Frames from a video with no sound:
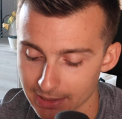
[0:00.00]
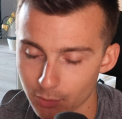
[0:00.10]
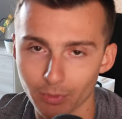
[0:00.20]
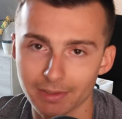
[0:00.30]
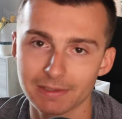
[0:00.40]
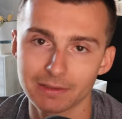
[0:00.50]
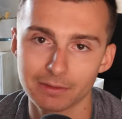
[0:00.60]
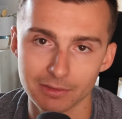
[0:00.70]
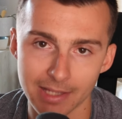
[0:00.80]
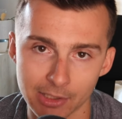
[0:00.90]
You want to see that
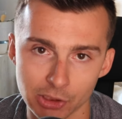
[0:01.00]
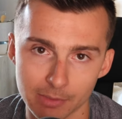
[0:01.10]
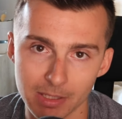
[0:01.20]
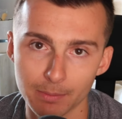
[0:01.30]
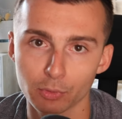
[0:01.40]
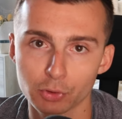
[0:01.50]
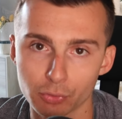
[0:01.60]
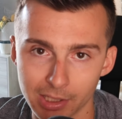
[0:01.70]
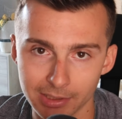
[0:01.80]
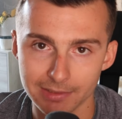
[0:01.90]
there's actually people
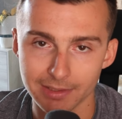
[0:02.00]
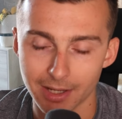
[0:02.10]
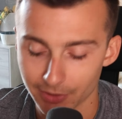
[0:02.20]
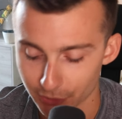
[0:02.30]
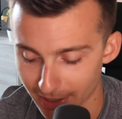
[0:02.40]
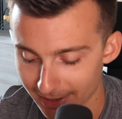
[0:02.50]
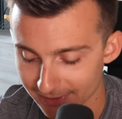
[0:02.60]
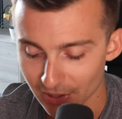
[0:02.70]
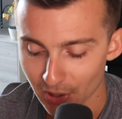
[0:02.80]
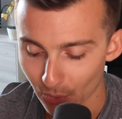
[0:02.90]
trading these
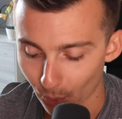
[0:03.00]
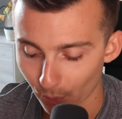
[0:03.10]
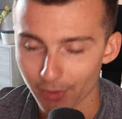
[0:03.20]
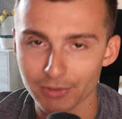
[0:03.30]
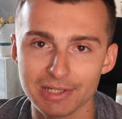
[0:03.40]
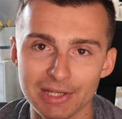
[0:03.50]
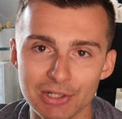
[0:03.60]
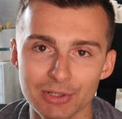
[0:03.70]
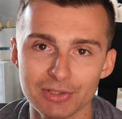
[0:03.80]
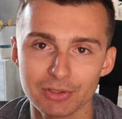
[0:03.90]
contracts, or there's
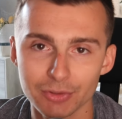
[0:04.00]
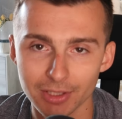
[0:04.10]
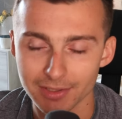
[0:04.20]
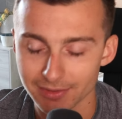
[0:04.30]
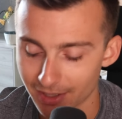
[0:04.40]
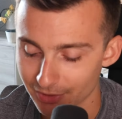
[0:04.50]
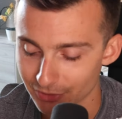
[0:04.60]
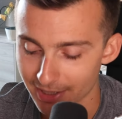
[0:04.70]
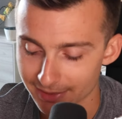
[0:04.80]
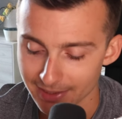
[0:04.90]
interest in trading these
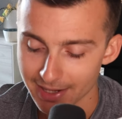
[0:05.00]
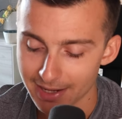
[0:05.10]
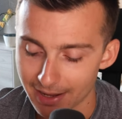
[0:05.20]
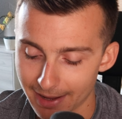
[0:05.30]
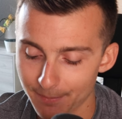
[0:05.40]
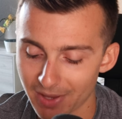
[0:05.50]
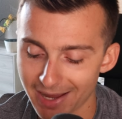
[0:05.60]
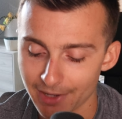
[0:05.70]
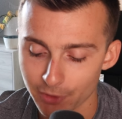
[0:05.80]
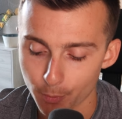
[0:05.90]
contracts. Um, the
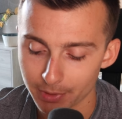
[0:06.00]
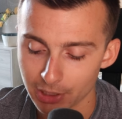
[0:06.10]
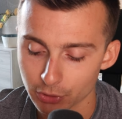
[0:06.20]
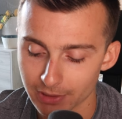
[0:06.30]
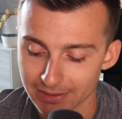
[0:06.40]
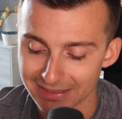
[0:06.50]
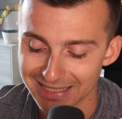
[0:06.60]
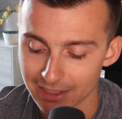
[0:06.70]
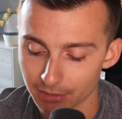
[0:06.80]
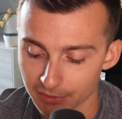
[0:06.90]
higher the open interest, the
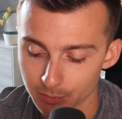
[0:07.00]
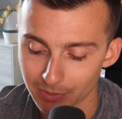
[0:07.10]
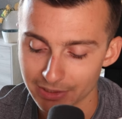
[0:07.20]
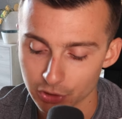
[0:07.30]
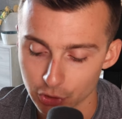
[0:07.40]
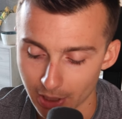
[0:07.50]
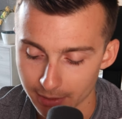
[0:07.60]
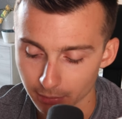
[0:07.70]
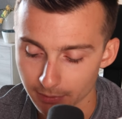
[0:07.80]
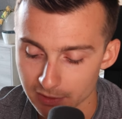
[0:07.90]
tighter the spreads,
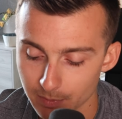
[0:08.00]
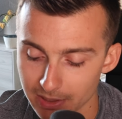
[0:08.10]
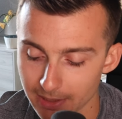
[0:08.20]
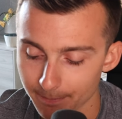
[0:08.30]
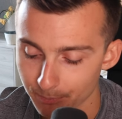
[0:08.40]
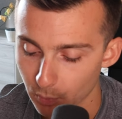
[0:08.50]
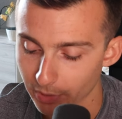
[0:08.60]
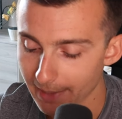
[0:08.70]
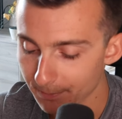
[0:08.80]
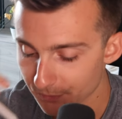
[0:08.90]
generally speaking.
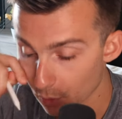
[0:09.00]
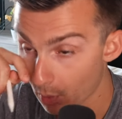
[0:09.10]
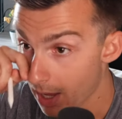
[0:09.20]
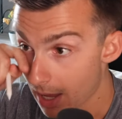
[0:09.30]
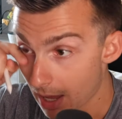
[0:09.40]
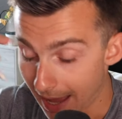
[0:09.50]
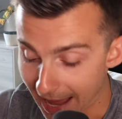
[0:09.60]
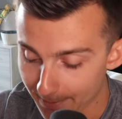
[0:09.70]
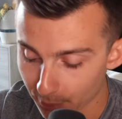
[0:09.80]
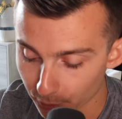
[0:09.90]
Okay, so
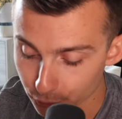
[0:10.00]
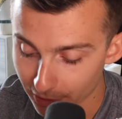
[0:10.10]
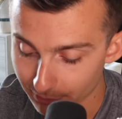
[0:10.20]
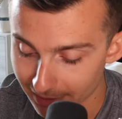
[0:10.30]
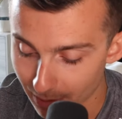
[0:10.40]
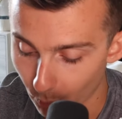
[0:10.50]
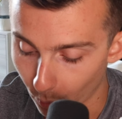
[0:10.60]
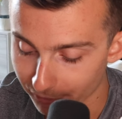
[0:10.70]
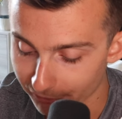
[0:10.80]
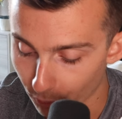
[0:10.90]
Apple's trading right now at
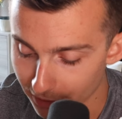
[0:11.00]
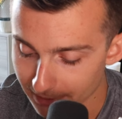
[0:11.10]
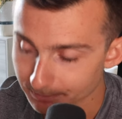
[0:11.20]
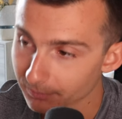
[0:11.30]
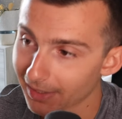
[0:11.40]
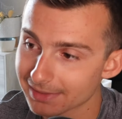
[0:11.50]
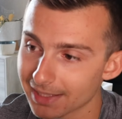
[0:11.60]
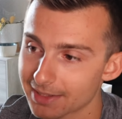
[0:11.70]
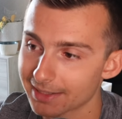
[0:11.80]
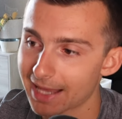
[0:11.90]
one forty. Let's
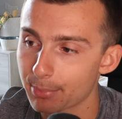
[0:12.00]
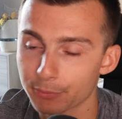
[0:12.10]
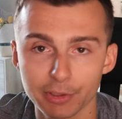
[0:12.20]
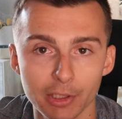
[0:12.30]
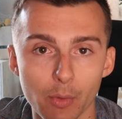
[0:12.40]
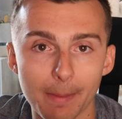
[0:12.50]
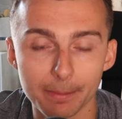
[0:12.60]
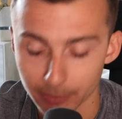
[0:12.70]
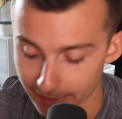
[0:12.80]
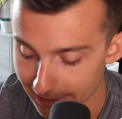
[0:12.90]
say I think Apple's going to go
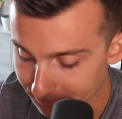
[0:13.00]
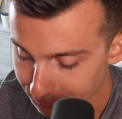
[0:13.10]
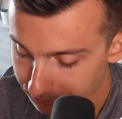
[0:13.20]
up. Okay,